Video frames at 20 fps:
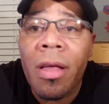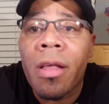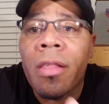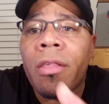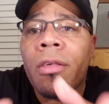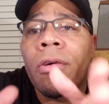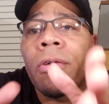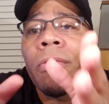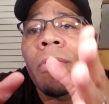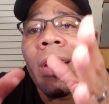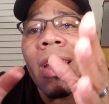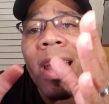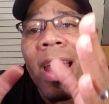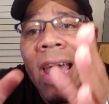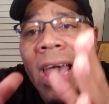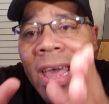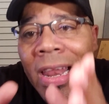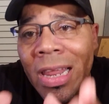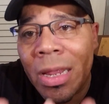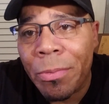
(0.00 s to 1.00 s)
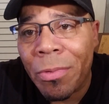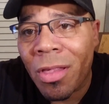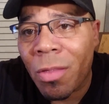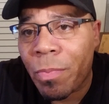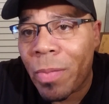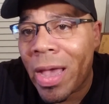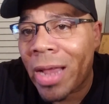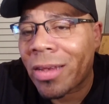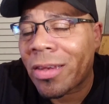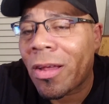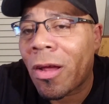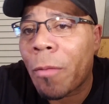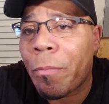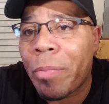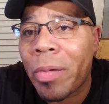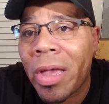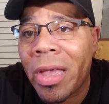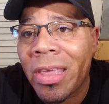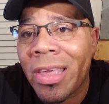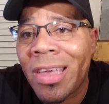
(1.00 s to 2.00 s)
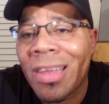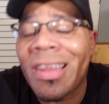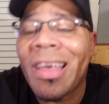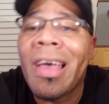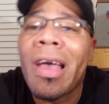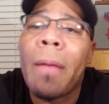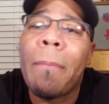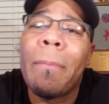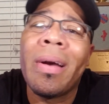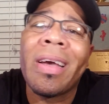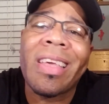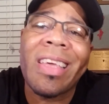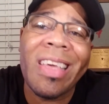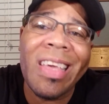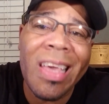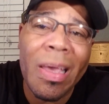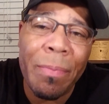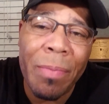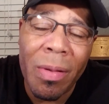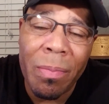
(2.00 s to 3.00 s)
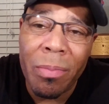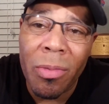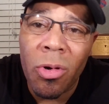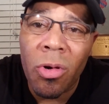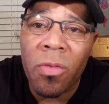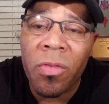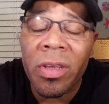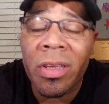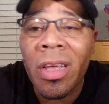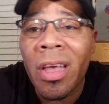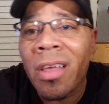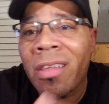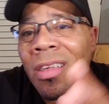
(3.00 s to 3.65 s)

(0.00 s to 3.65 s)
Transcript: So kindly respect their opinion, but keep it moving.